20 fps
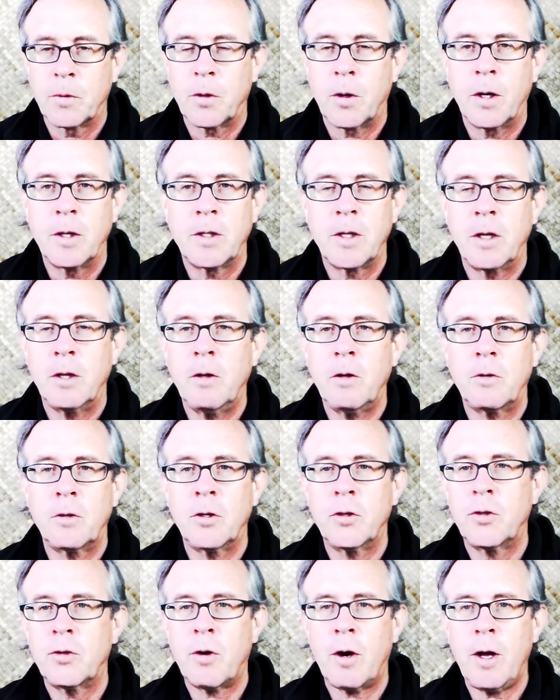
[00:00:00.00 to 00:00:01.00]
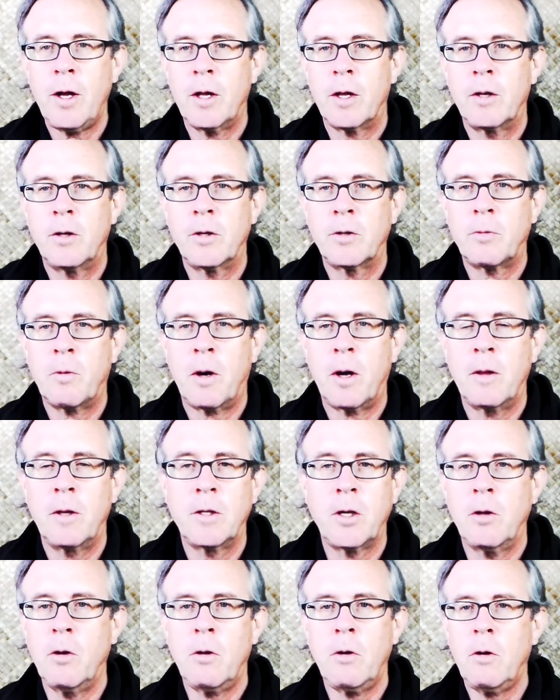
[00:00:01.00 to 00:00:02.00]
So I say, look, just try it, just watch.
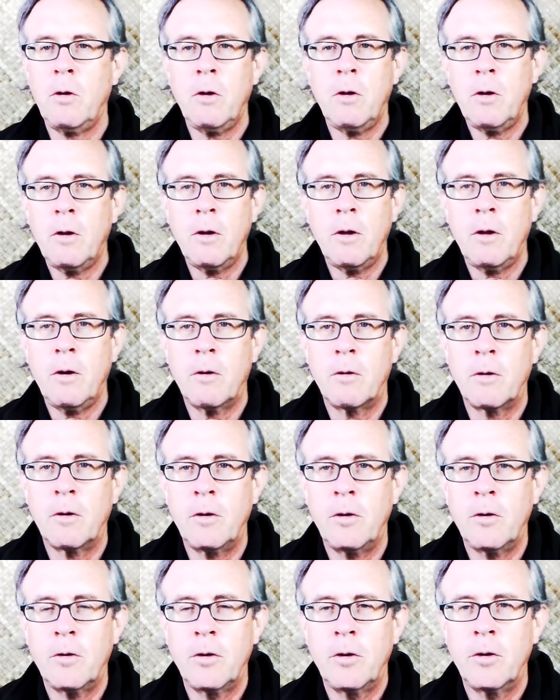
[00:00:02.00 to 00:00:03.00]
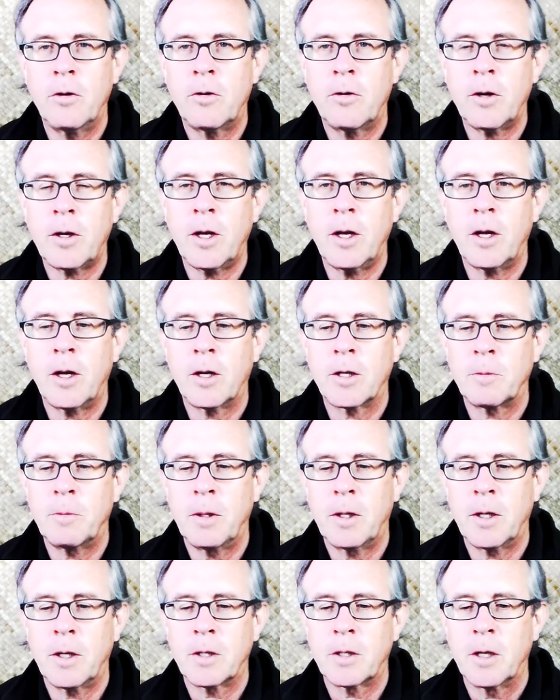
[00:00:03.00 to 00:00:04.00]
And they say, no, no, no, no, no, you're, you're tricking us
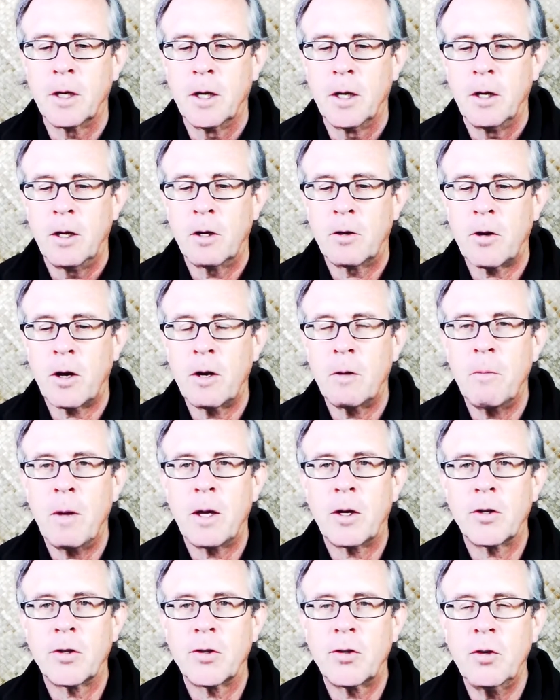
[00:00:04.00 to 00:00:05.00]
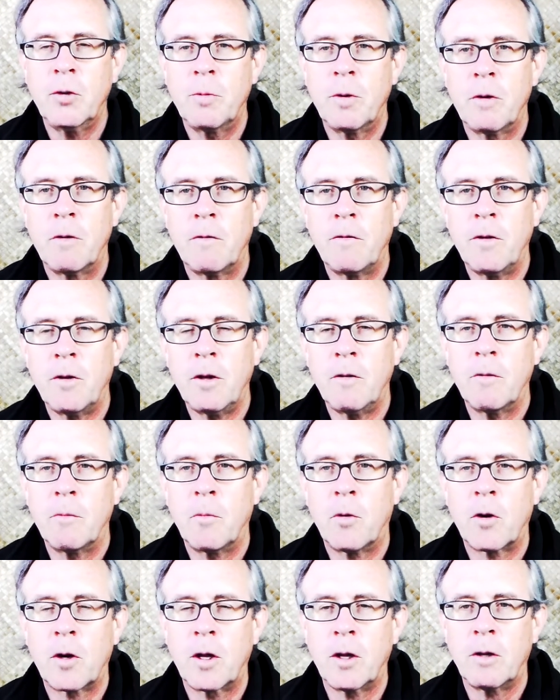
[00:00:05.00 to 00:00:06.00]
because you're trying to make us stupid and feel
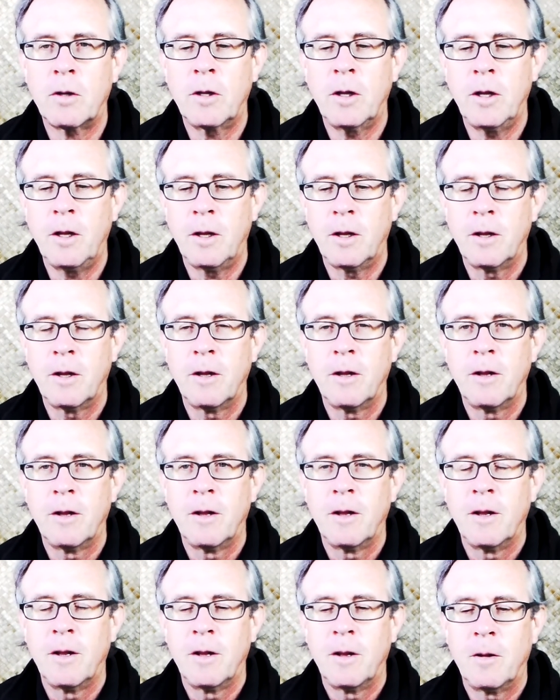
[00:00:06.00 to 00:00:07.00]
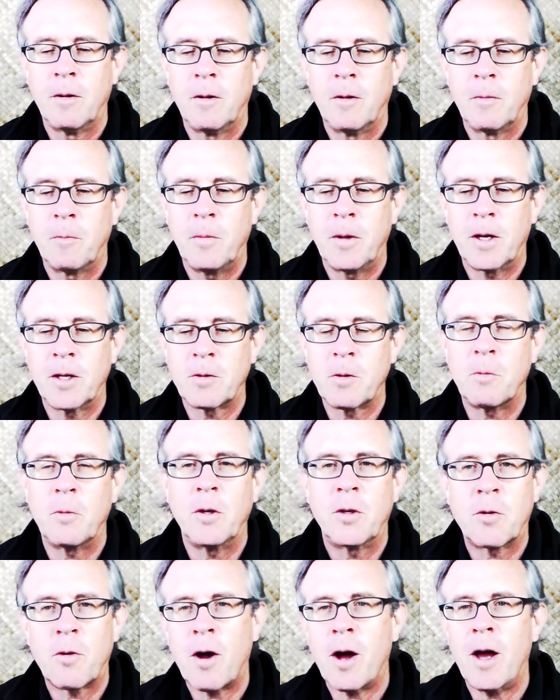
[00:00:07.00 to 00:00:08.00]
even more guilty. Because when
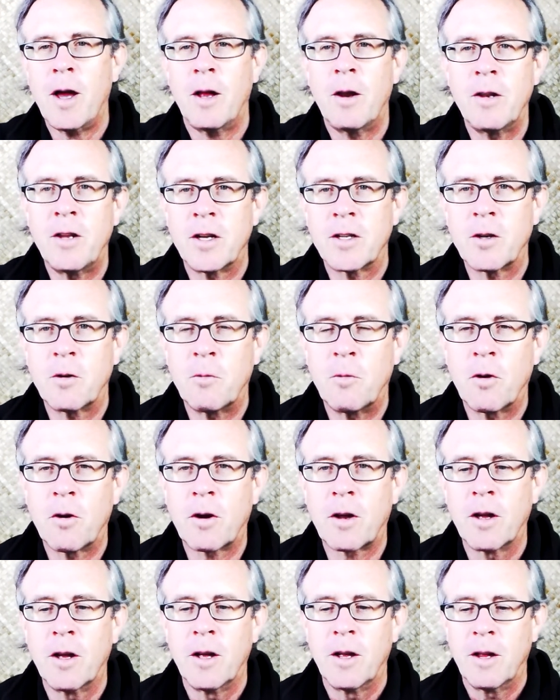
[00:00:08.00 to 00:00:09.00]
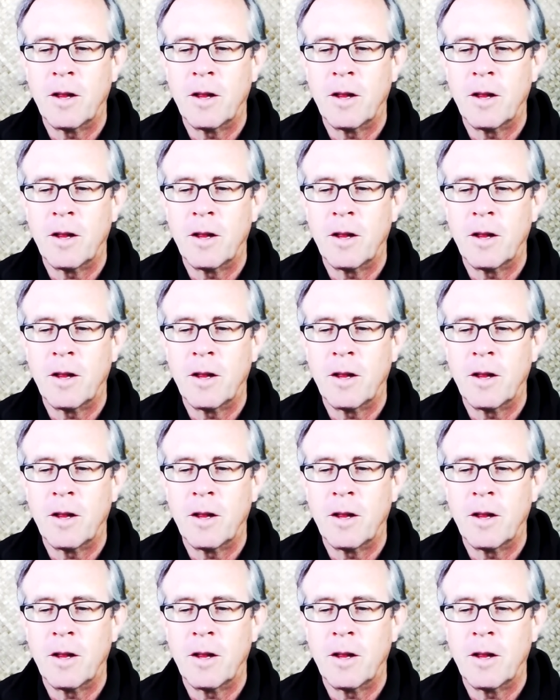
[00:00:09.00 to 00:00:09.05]
we try and it doesn't work,